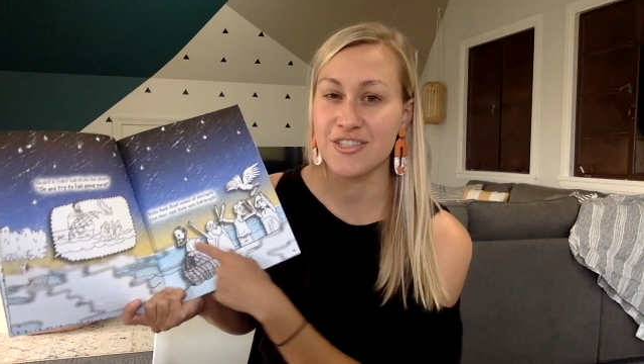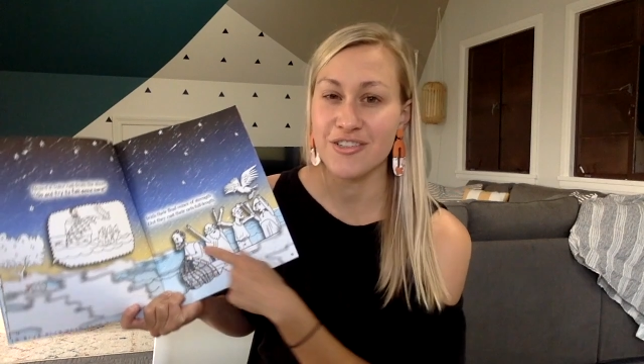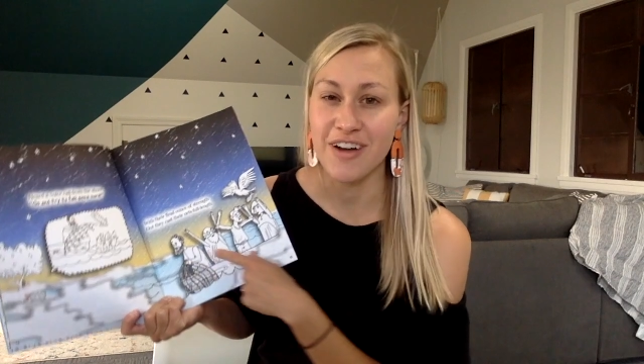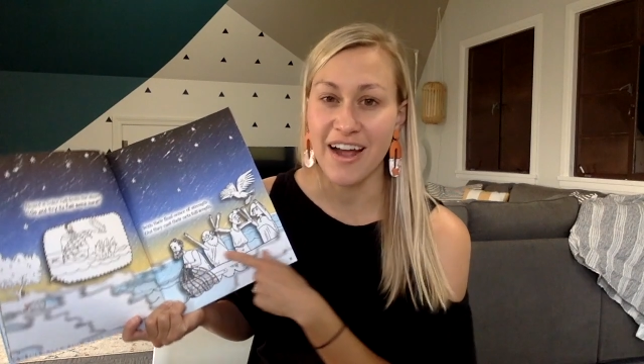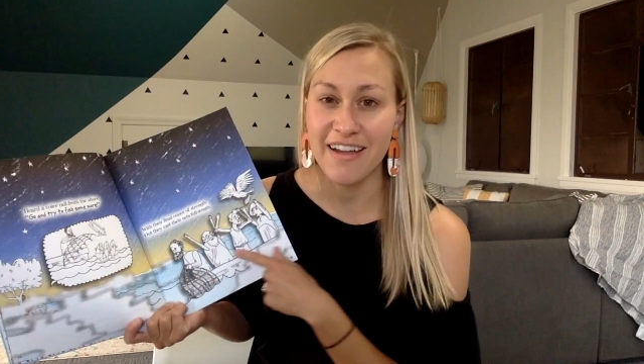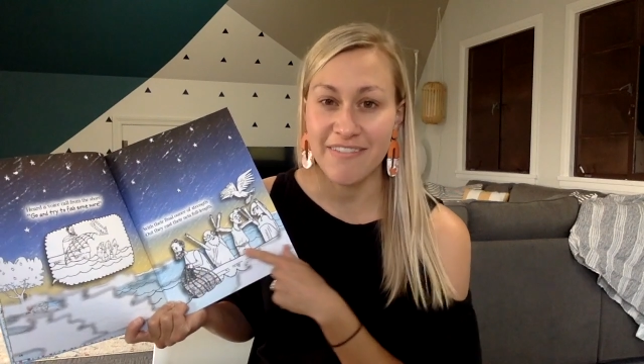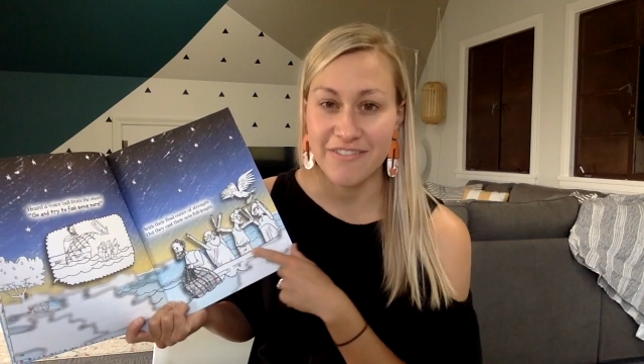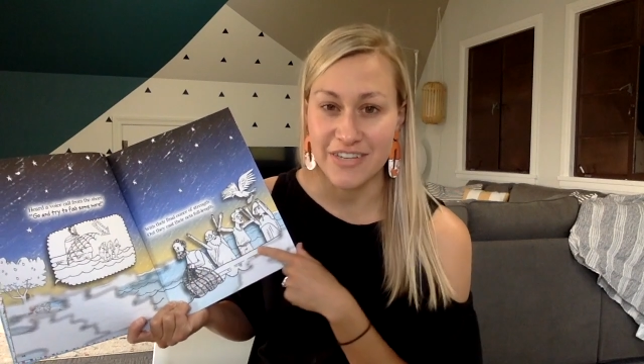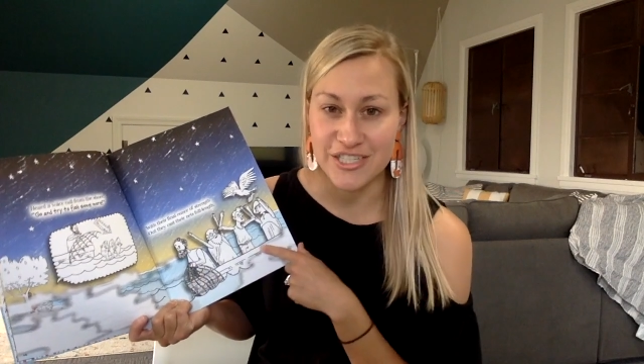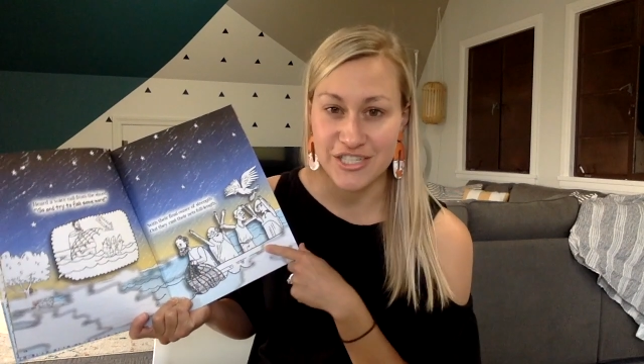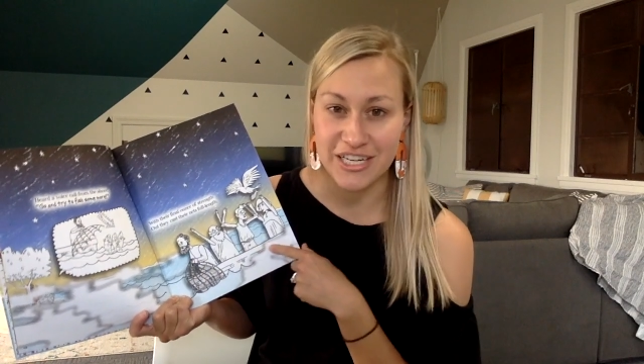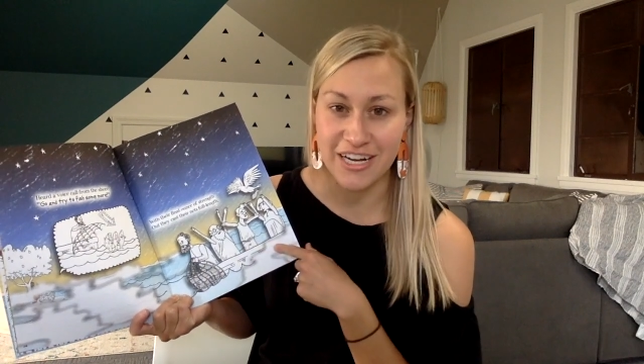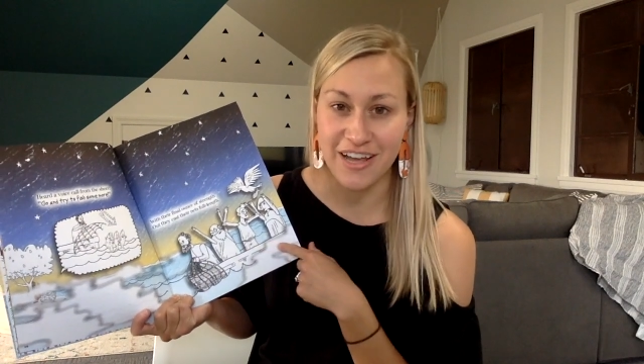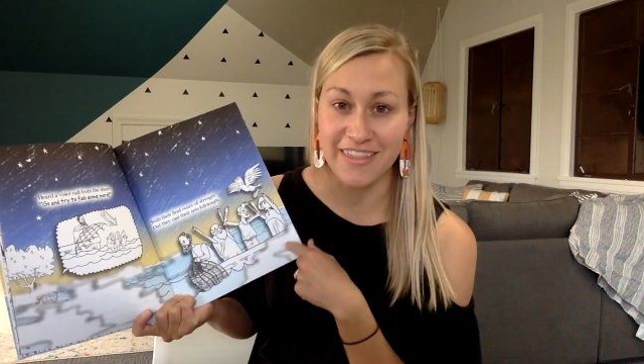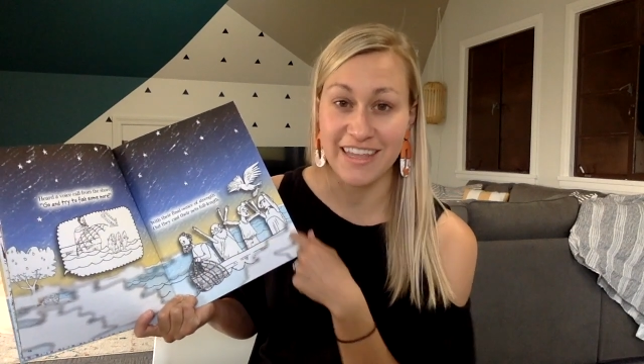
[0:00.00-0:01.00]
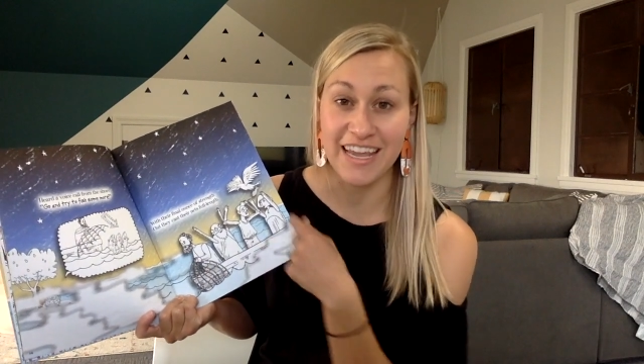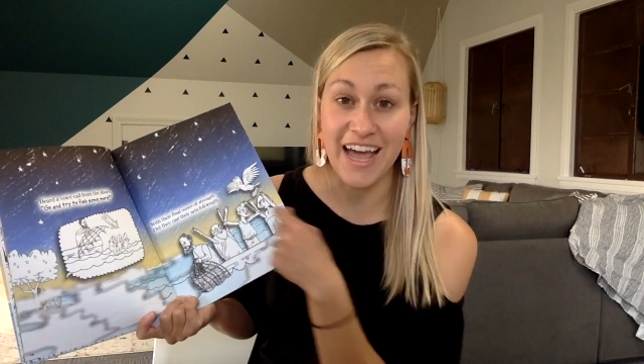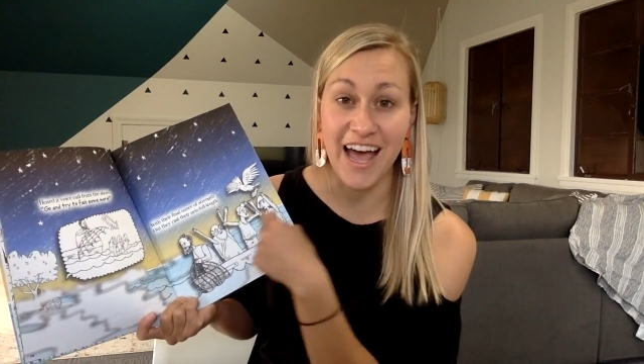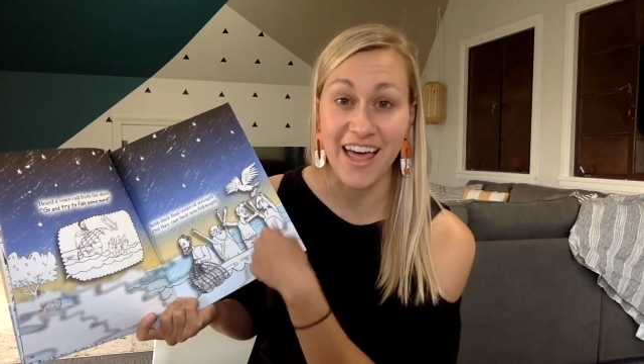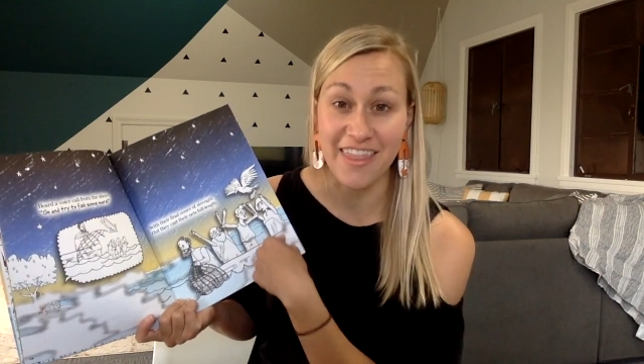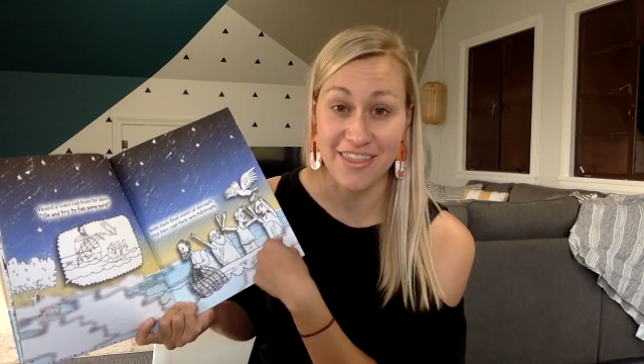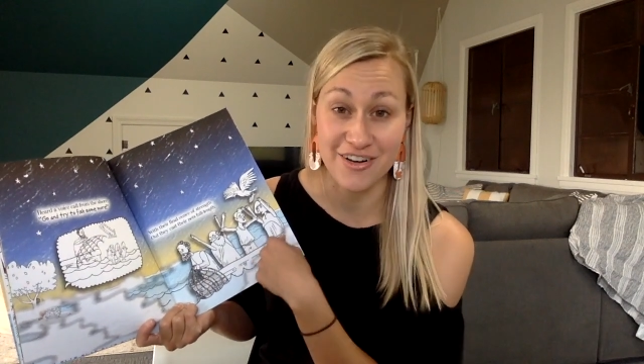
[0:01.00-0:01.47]
try fishing on the
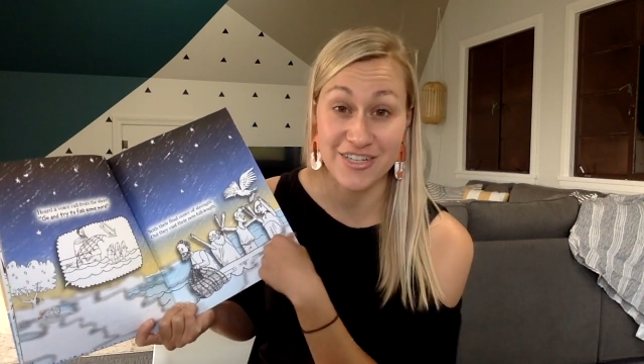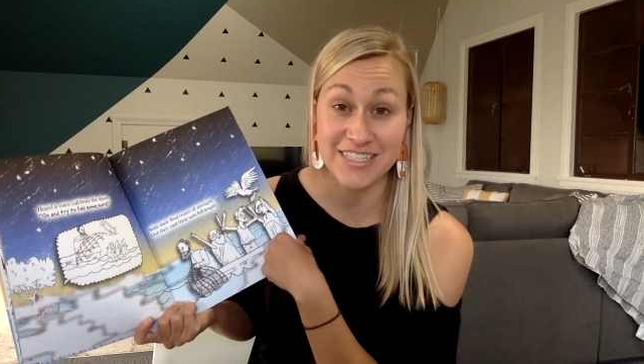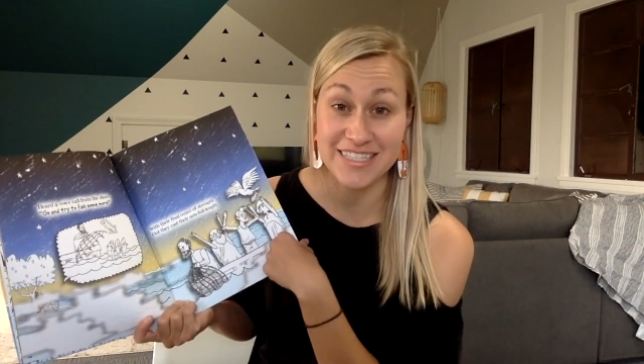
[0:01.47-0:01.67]
other